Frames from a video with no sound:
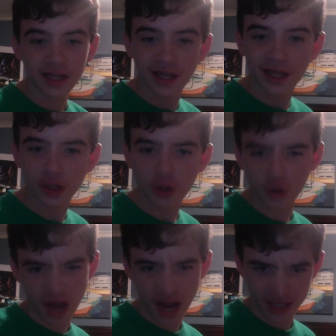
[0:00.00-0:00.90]
Hello
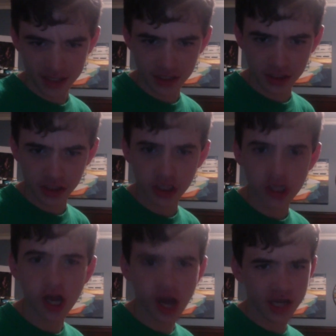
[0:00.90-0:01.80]
guys,
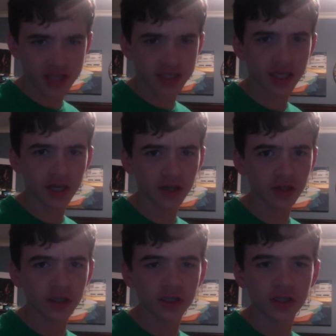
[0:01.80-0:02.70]
hi, it's here.
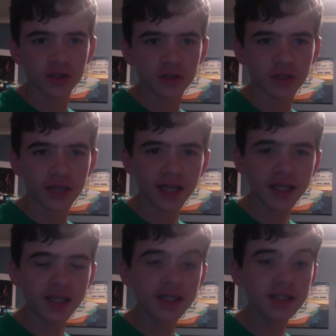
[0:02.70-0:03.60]

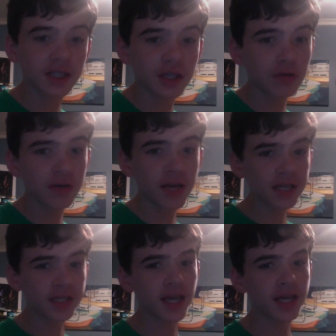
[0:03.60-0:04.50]
Today is Q&A
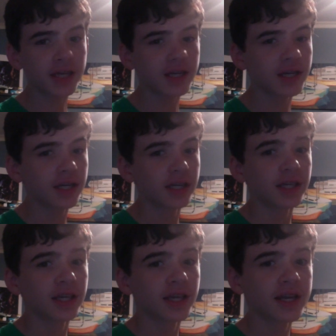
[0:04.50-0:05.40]
day,
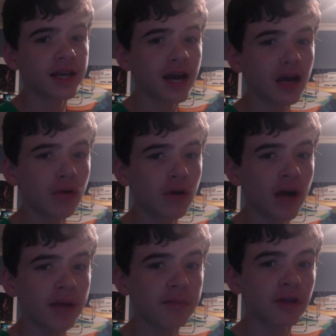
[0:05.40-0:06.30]
and now
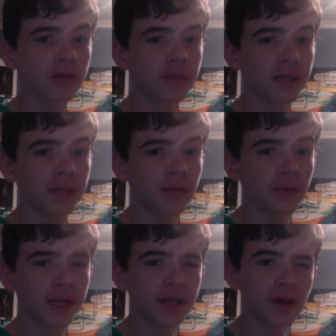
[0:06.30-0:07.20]
I'm going to be
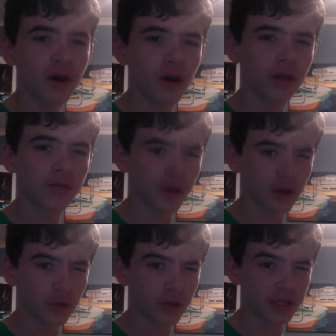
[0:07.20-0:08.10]
reading all of your
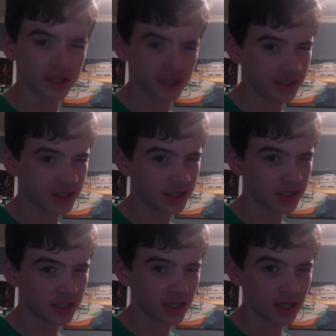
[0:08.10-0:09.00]
questions
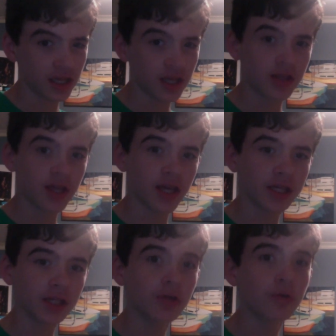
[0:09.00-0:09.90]
that
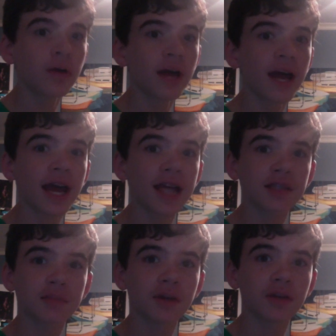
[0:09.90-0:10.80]
you asked
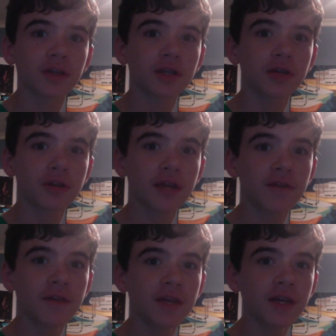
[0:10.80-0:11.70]
me on the Q&A
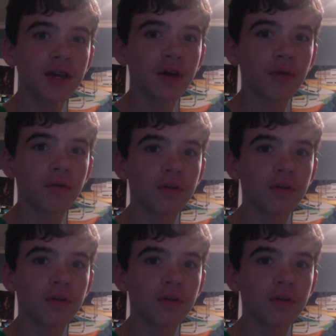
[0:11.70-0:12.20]
video.